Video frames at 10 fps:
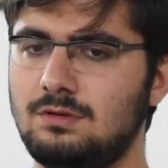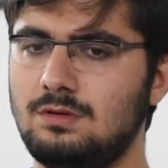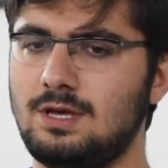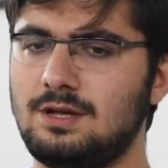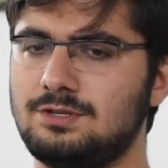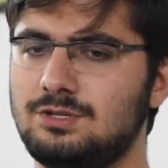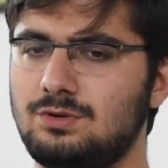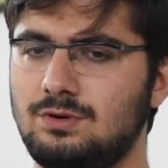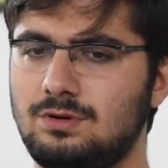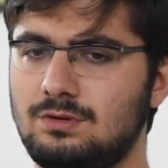he had a
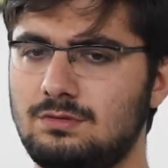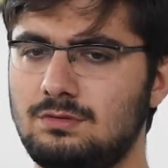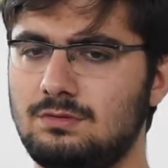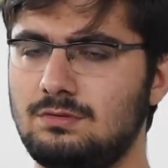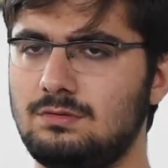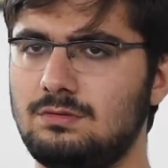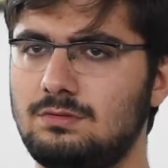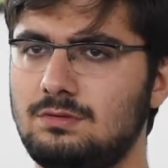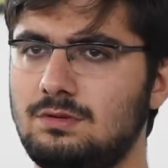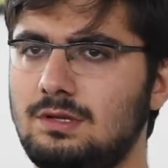store
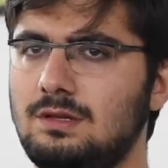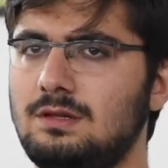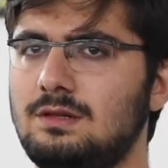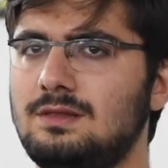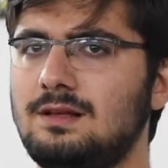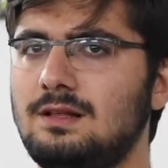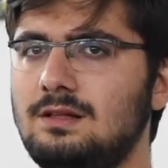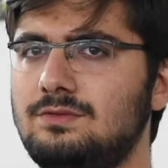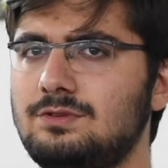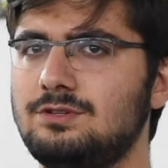in the
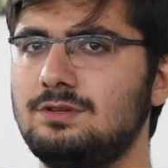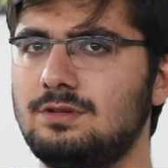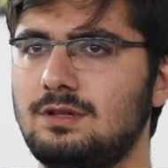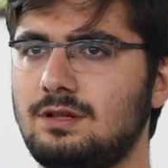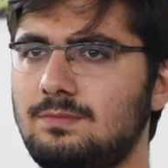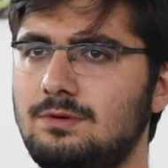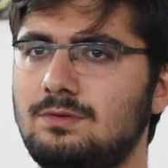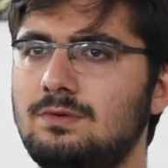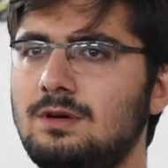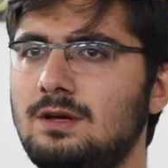Tiled region in
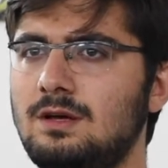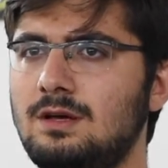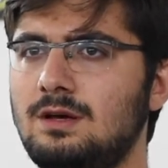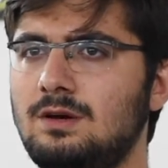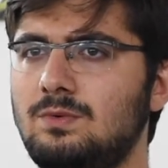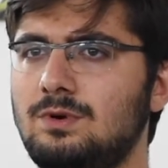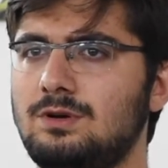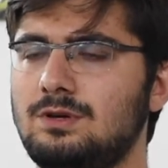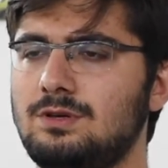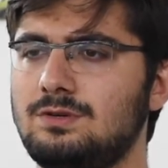Aleppo where
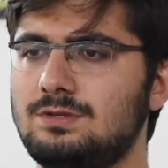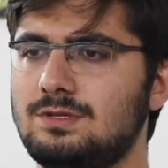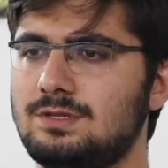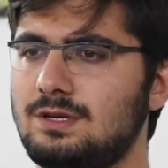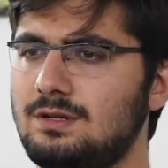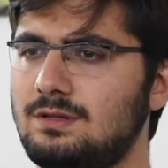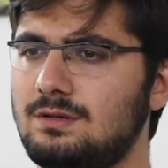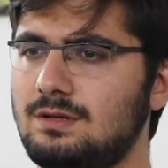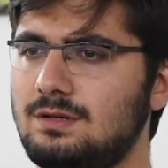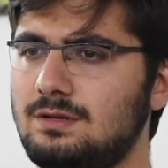he used to
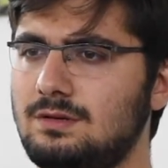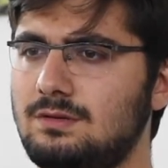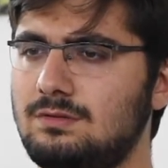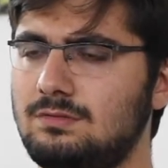sell